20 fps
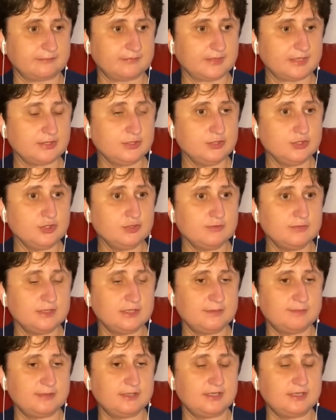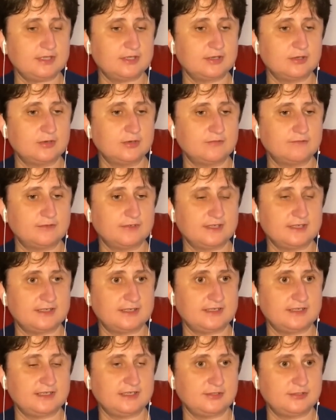you will be offered
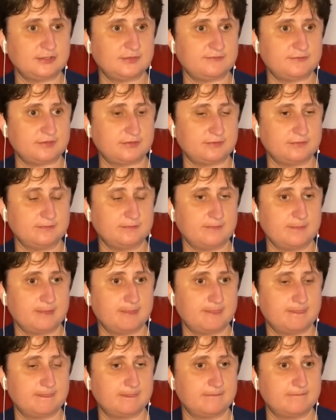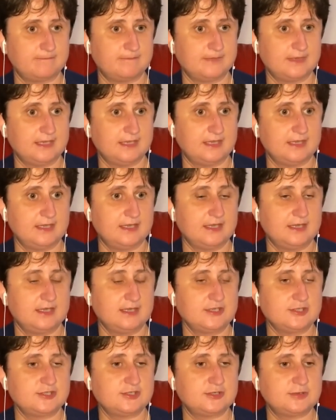an interview.
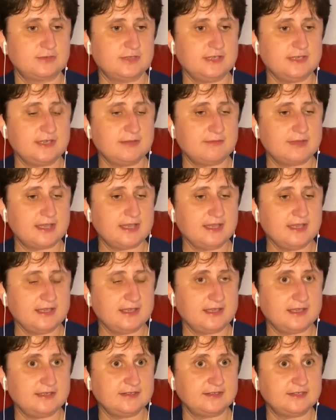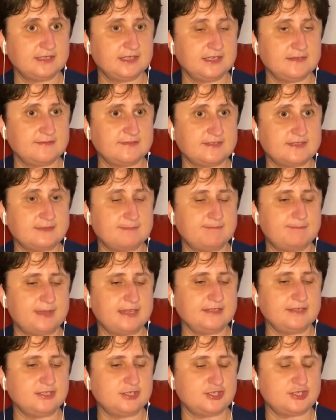So, in a way, it gives
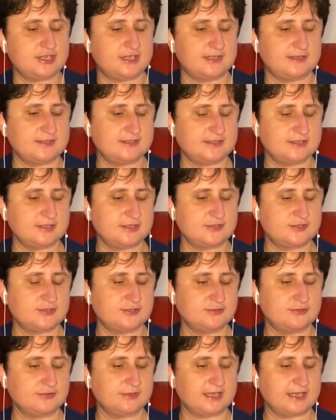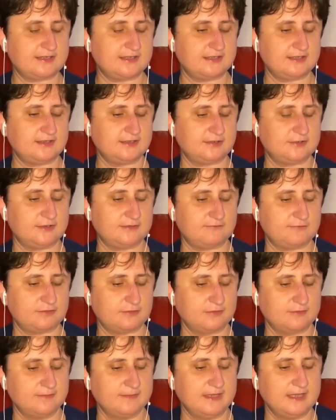better chances to get an interview.
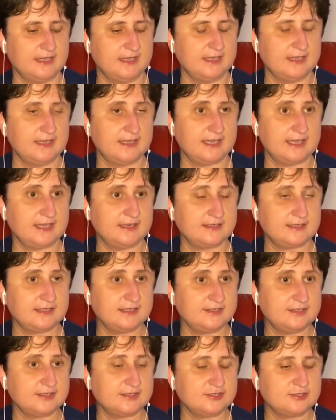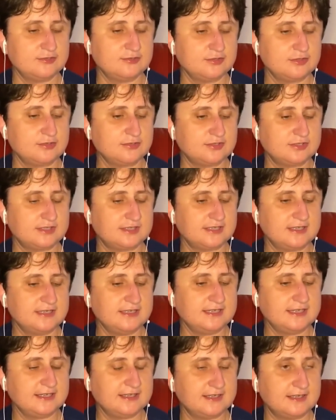And it is not
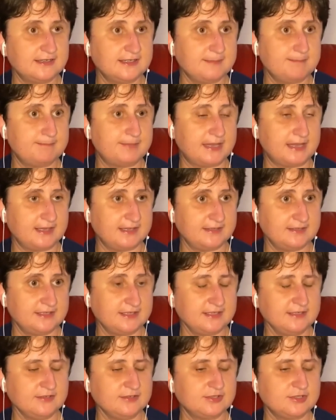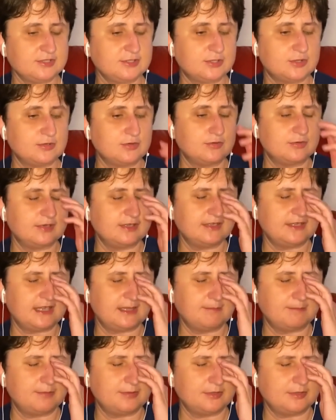legally binding, so the
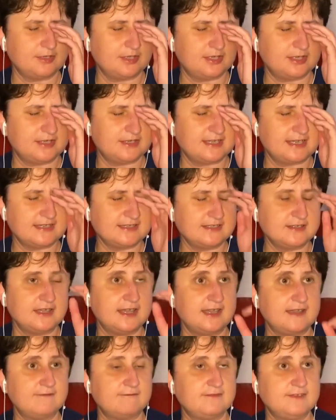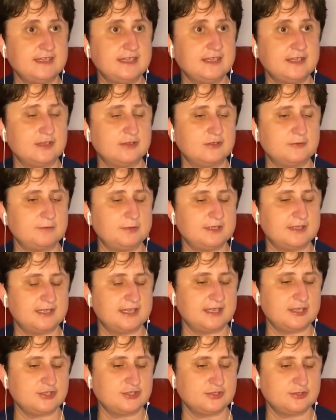employer doesn't have legal
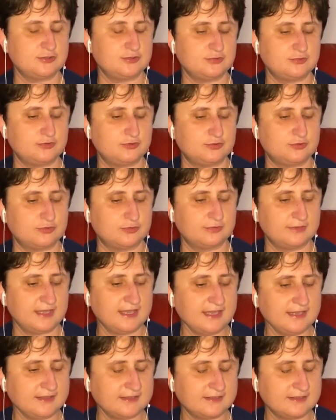obligation to do that